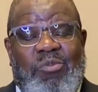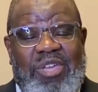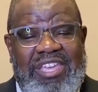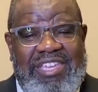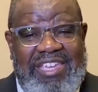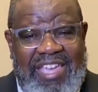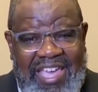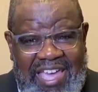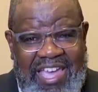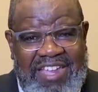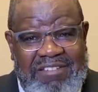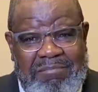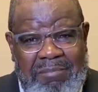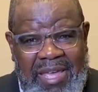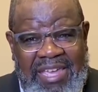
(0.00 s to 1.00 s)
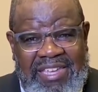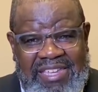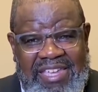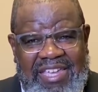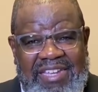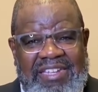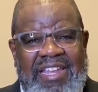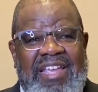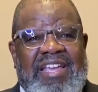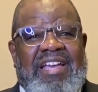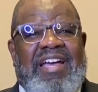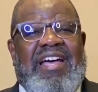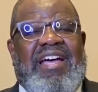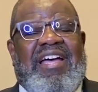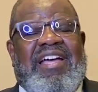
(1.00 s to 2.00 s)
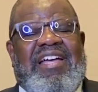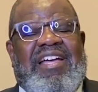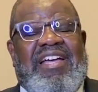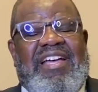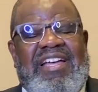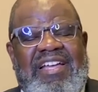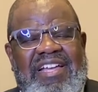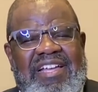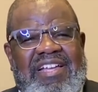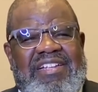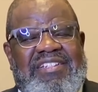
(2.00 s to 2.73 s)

we can make it, uh, uh, uh,